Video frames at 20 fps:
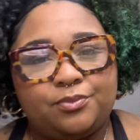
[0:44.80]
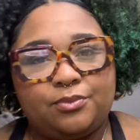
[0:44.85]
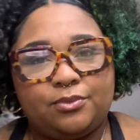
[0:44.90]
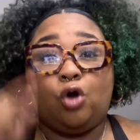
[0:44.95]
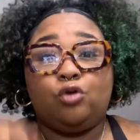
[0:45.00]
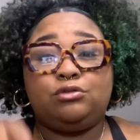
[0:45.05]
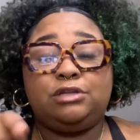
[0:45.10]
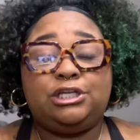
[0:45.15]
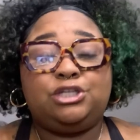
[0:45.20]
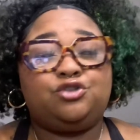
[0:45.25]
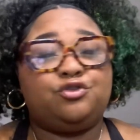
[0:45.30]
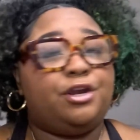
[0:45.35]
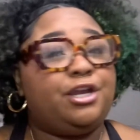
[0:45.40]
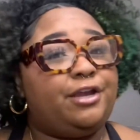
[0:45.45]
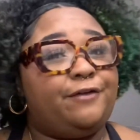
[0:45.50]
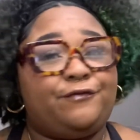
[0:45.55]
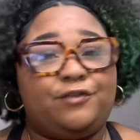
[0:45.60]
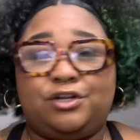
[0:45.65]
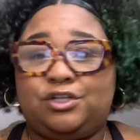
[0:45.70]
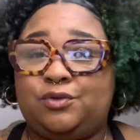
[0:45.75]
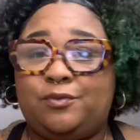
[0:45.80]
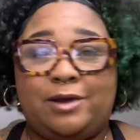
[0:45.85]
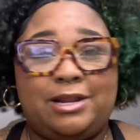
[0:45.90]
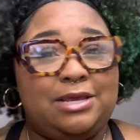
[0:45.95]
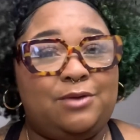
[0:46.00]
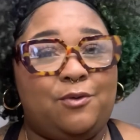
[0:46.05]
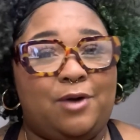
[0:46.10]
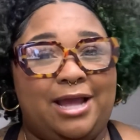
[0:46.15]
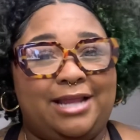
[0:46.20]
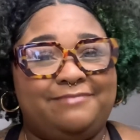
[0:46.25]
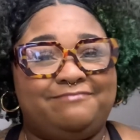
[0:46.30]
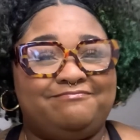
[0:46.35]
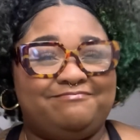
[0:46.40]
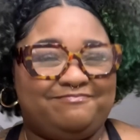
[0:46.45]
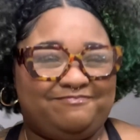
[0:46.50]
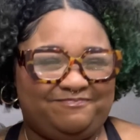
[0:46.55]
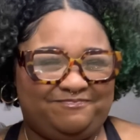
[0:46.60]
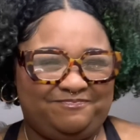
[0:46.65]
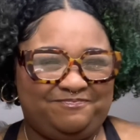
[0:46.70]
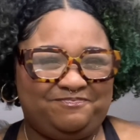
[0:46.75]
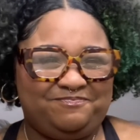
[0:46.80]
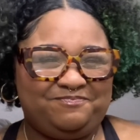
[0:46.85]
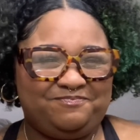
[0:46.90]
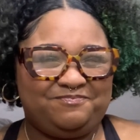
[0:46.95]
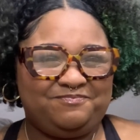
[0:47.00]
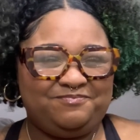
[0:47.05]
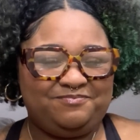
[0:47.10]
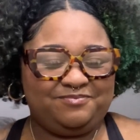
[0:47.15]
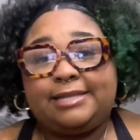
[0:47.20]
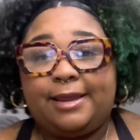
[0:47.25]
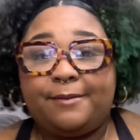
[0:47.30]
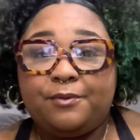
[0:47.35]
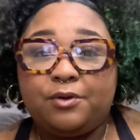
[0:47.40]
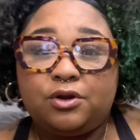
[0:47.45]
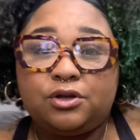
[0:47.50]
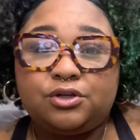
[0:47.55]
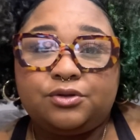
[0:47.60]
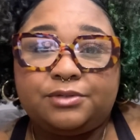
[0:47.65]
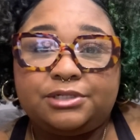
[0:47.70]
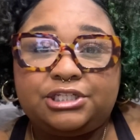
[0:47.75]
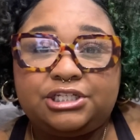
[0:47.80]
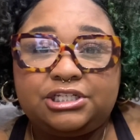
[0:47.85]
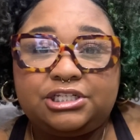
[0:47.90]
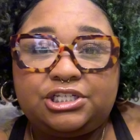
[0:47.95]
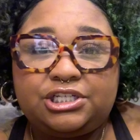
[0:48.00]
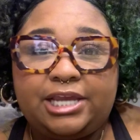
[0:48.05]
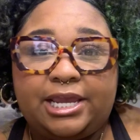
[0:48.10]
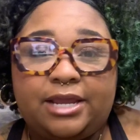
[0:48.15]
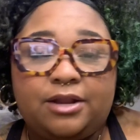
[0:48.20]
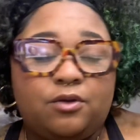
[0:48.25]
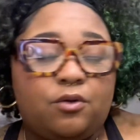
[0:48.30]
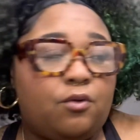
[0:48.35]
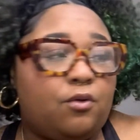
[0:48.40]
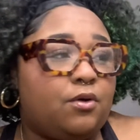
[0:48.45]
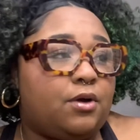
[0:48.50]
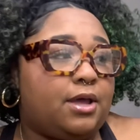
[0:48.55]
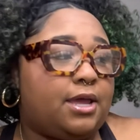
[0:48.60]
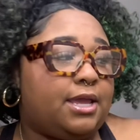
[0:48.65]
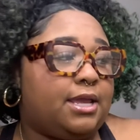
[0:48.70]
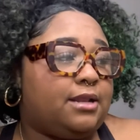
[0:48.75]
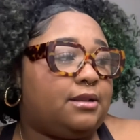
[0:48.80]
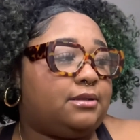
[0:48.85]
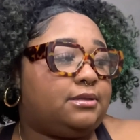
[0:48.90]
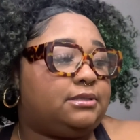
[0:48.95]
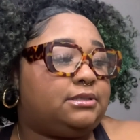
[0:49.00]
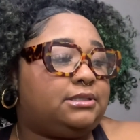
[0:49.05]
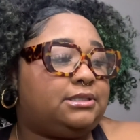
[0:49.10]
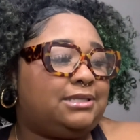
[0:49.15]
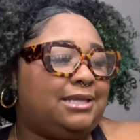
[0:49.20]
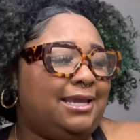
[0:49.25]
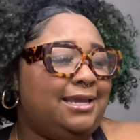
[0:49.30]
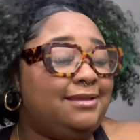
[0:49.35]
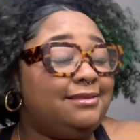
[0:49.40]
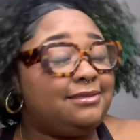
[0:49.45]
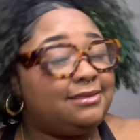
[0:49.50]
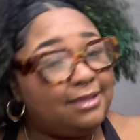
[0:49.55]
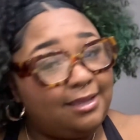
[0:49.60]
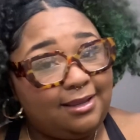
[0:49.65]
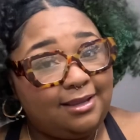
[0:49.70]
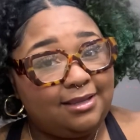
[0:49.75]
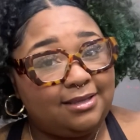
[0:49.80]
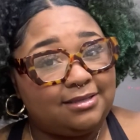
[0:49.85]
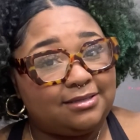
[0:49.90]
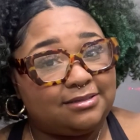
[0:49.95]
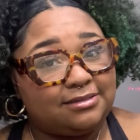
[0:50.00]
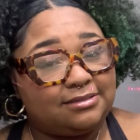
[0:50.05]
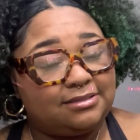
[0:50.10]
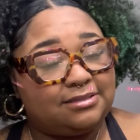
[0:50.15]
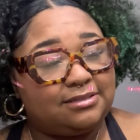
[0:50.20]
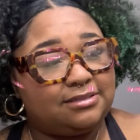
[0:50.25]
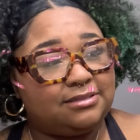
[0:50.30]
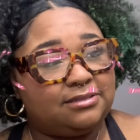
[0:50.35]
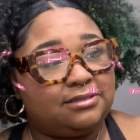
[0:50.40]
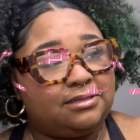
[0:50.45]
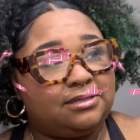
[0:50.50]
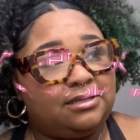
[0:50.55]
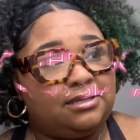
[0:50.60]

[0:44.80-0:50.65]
only drink if you're 21. Today we're gonna do a chit chat on 10 things